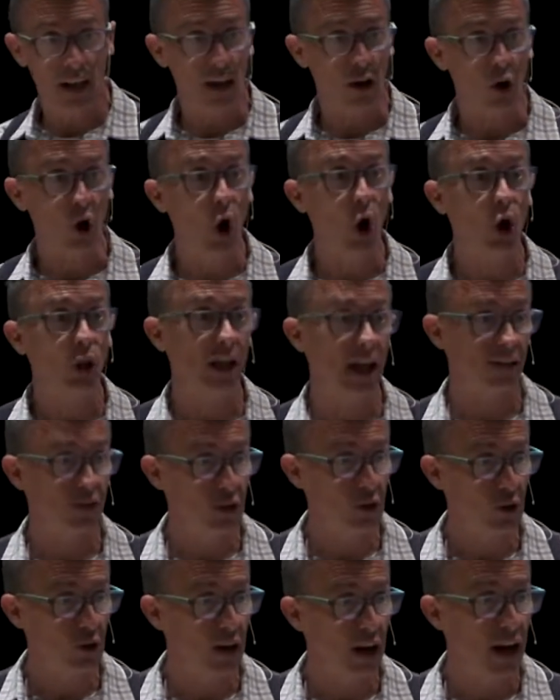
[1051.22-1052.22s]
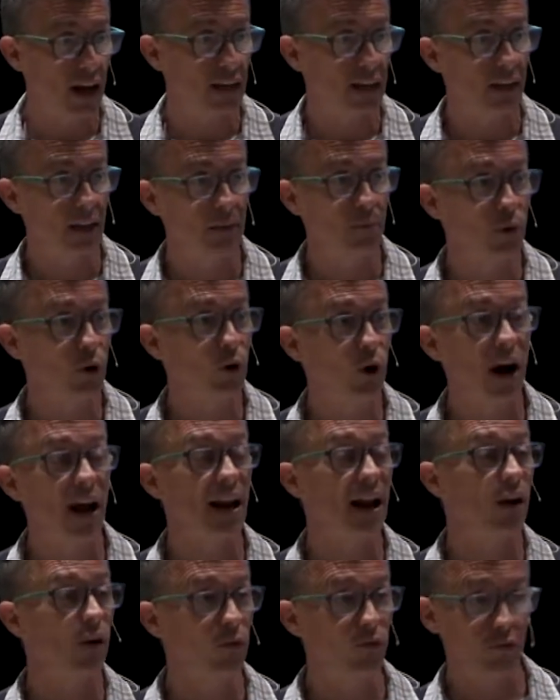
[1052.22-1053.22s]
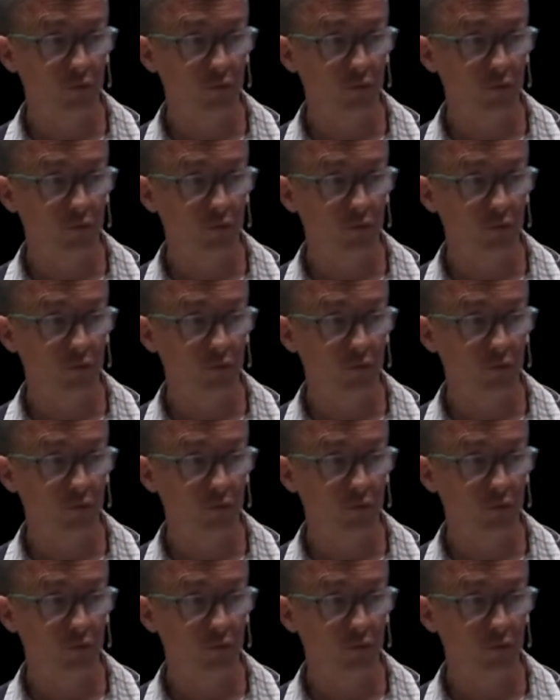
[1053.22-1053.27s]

call out to your God and let him cry out